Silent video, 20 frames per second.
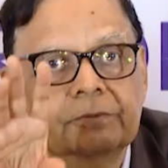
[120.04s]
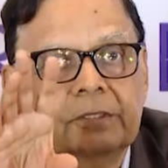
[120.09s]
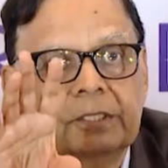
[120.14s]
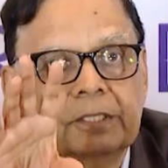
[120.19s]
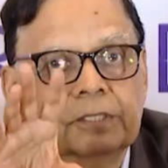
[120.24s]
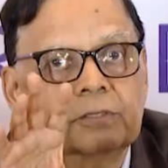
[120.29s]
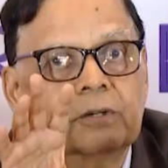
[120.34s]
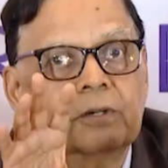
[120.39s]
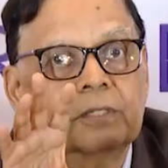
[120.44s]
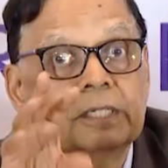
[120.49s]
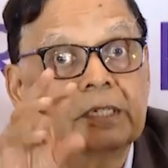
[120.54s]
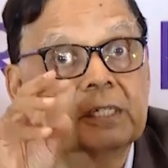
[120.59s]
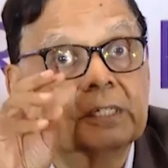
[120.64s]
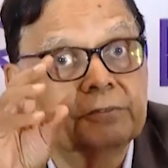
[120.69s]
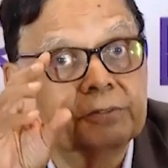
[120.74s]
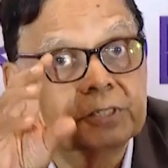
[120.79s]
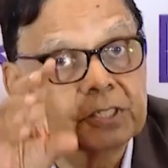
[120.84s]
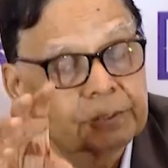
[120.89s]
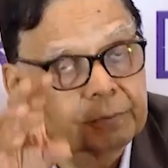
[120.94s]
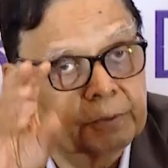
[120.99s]
what is called the
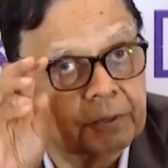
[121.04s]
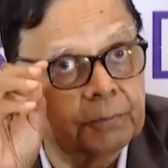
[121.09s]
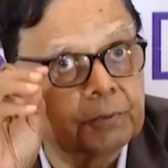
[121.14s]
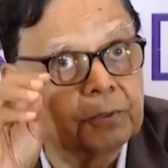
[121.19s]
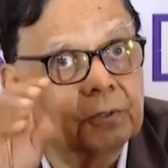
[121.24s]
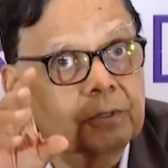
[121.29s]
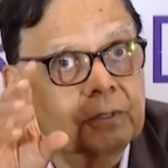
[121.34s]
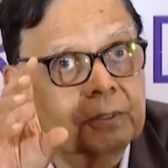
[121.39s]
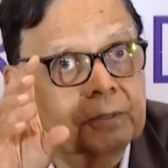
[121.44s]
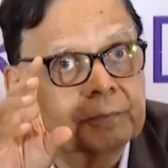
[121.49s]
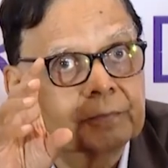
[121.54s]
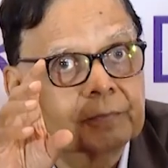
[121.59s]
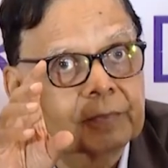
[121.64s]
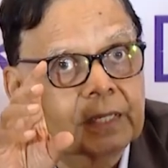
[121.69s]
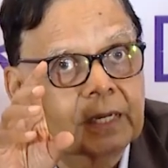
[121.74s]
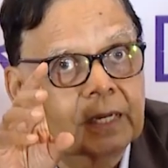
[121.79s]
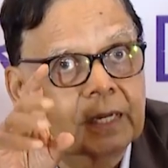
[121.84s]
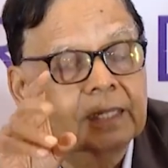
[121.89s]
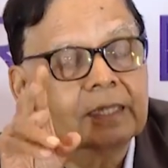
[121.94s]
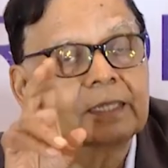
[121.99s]
divisible pool,
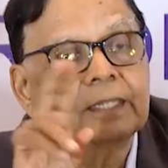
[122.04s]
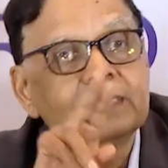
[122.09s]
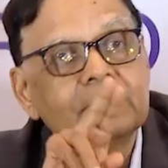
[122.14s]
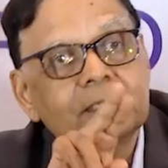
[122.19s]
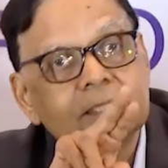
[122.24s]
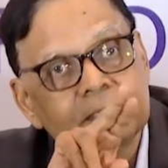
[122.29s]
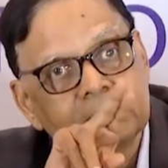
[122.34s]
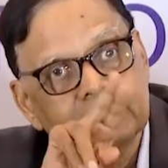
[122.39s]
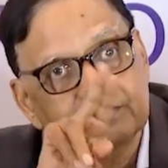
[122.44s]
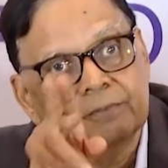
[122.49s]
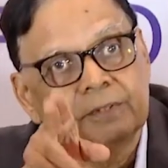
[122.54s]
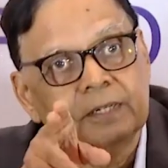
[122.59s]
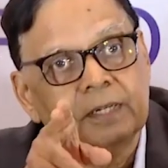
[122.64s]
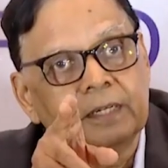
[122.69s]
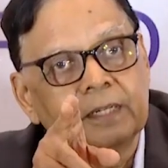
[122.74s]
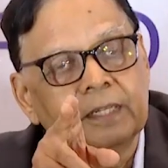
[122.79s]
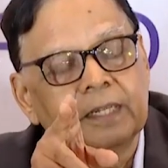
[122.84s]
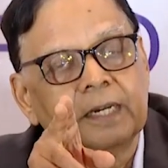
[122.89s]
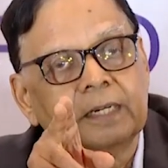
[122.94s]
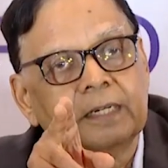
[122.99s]
and this is the
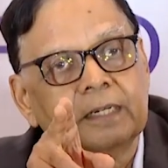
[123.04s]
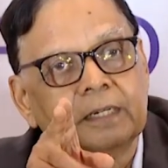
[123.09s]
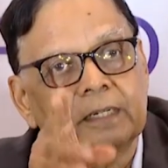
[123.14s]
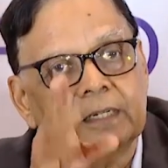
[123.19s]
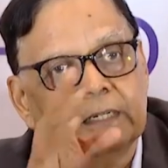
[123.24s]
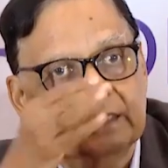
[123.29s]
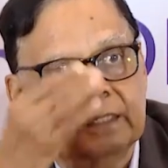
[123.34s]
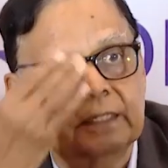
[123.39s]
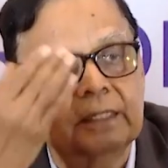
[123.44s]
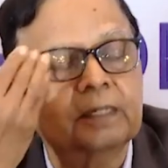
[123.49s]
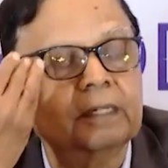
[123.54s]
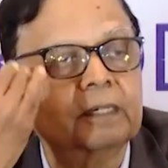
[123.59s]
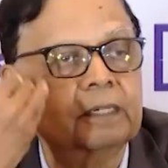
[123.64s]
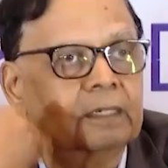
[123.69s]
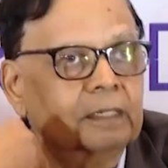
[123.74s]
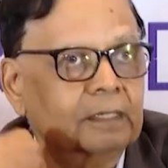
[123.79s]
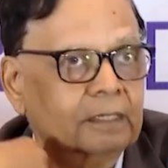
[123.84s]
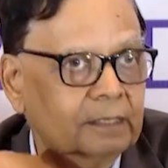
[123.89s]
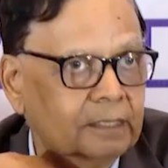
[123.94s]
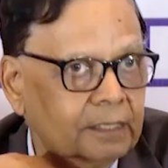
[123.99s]
one that
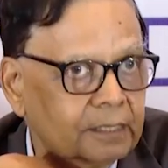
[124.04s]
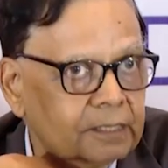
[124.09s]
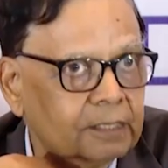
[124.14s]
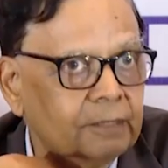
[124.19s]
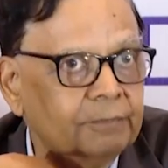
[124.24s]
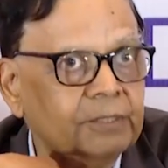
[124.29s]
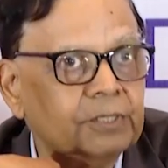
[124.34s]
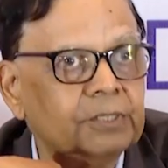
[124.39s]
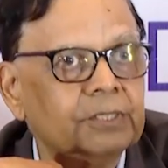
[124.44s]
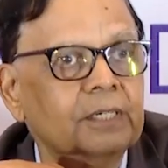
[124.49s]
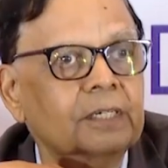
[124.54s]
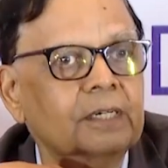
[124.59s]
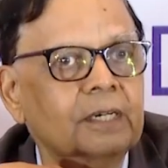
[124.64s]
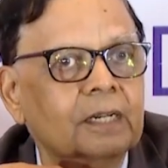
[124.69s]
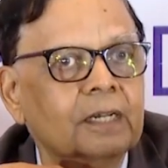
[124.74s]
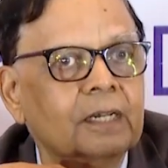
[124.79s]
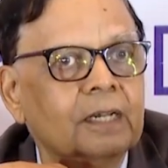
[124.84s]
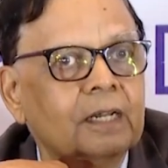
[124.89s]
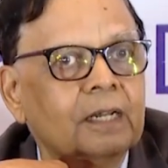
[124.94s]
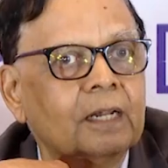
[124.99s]
this commission